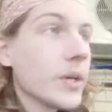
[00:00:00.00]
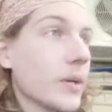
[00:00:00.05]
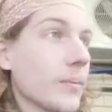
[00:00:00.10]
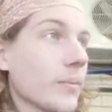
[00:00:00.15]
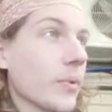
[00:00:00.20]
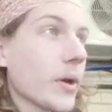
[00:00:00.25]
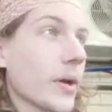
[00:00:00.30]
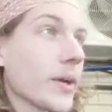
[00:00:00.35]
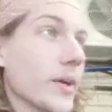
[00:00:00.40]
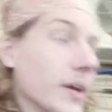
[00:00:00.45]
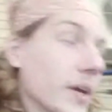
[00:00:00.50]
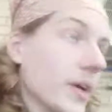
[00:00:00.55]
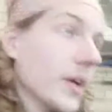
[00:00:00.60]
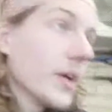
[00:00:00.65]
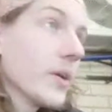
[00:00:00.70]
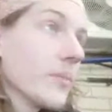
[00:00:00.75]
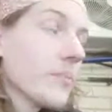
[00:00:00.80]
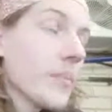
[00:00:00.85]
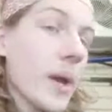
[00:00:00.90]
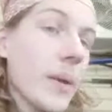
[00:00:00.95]
And I'm like,
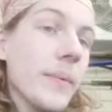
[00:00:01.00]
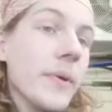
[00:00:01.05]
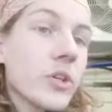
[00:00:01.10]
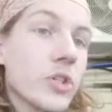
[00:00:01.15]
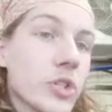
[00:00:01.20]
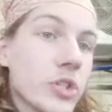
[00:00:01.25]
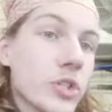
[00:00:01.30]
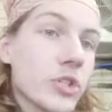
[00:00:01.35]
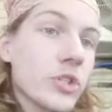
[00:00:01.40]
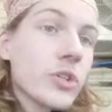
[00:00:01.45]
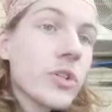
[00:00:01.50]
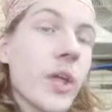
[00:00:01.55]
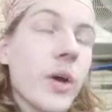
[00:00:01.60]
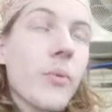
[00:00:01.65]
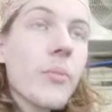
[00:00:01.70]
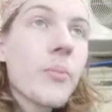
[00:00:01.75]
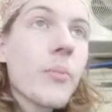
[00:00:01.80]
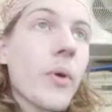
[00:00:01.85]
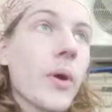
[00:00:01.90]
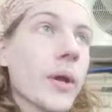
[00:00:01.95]
maybe I should do
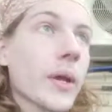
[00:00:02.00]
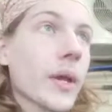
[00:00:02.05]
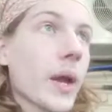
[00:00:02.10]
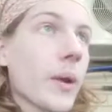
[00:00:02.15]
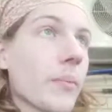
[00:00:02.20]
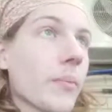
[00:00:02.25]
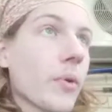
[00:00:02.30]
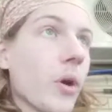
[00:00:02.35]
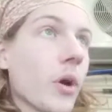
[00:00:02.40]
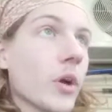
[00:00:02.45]
that with my camera.